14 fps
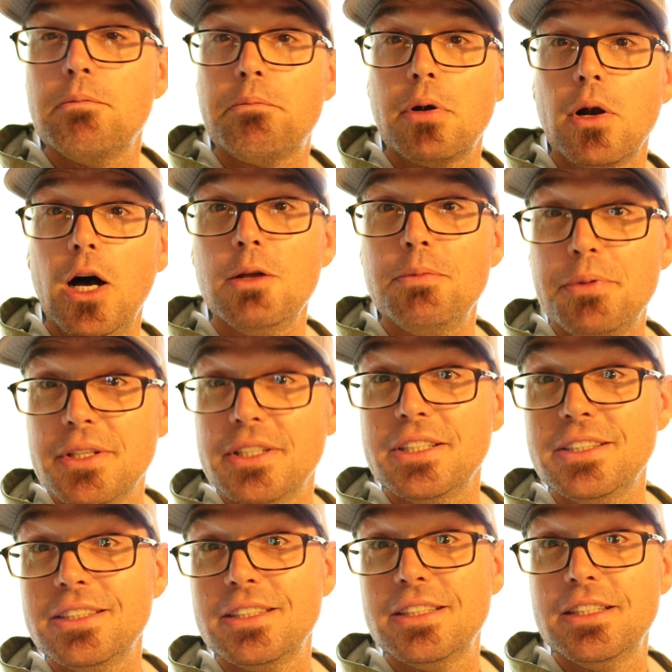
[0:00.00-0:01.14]

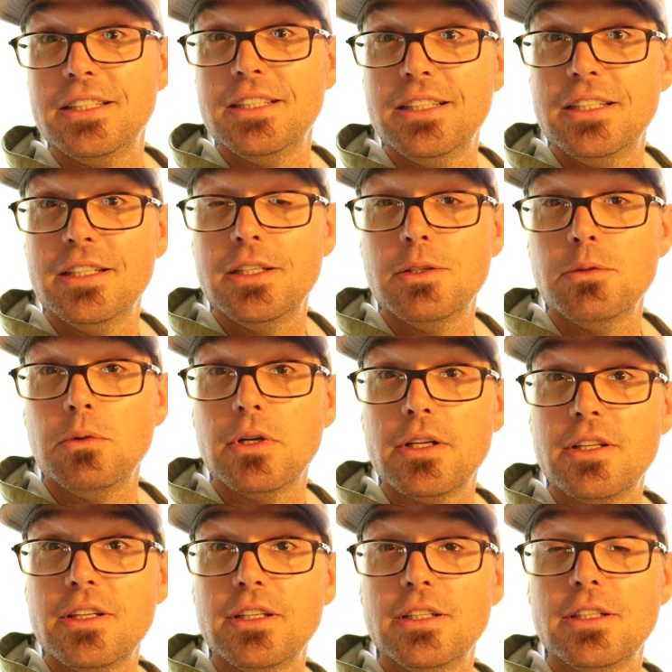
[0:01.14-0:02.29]
Probably one
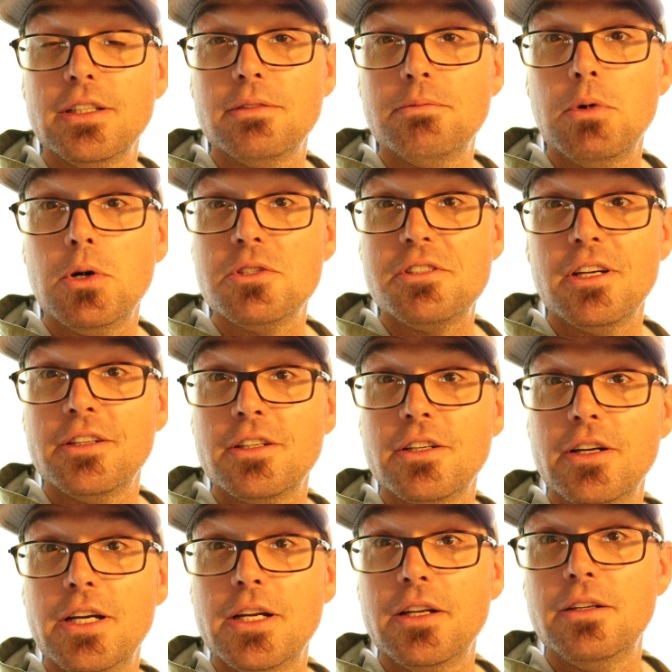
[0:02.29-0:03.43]
of the most
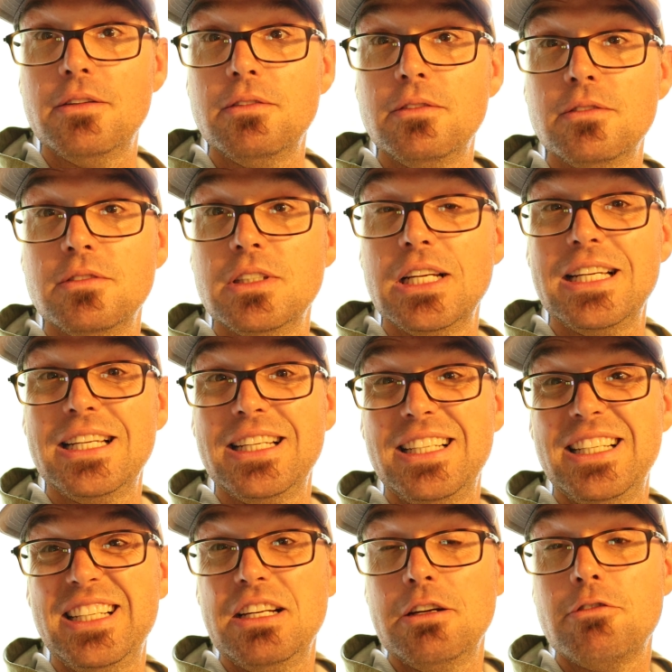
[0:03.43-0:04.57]
underrated
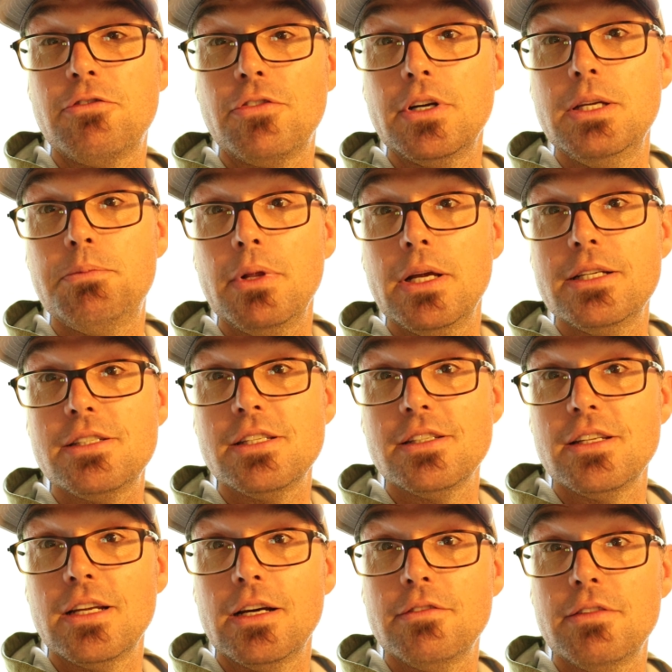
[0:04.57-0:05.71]
free
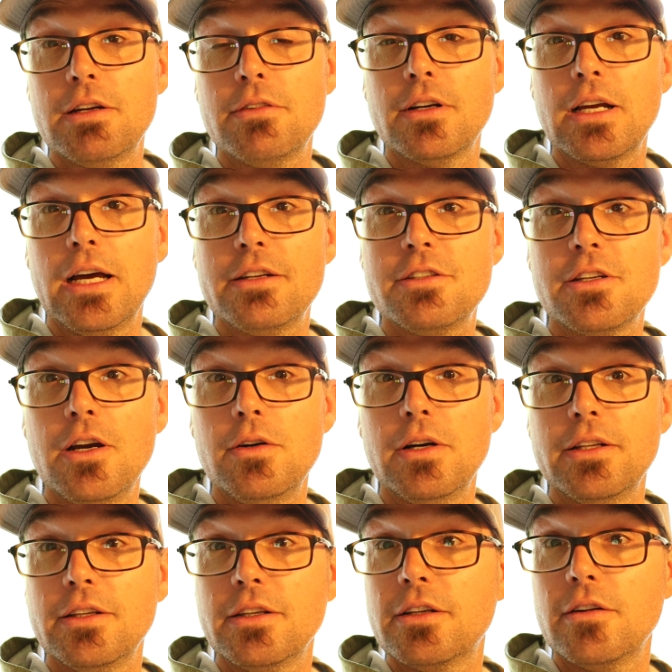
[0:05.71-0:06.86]
places that I've ever got to go,
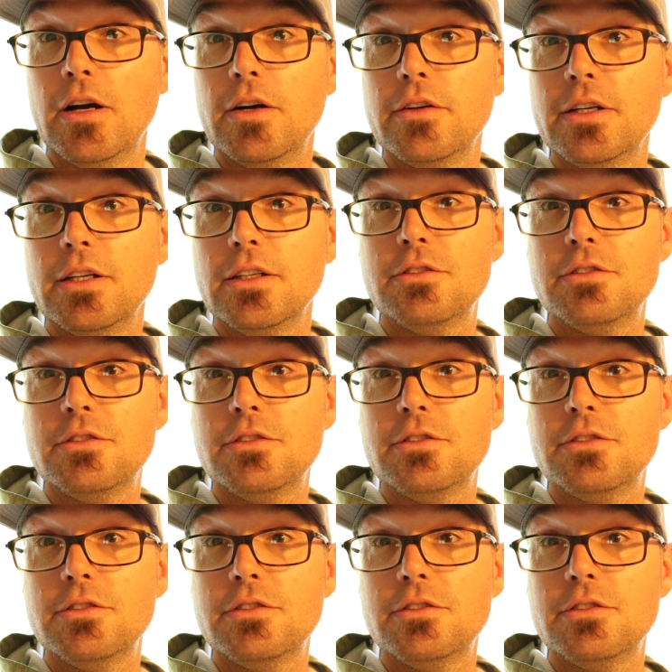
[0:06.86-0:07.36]
I think, around here.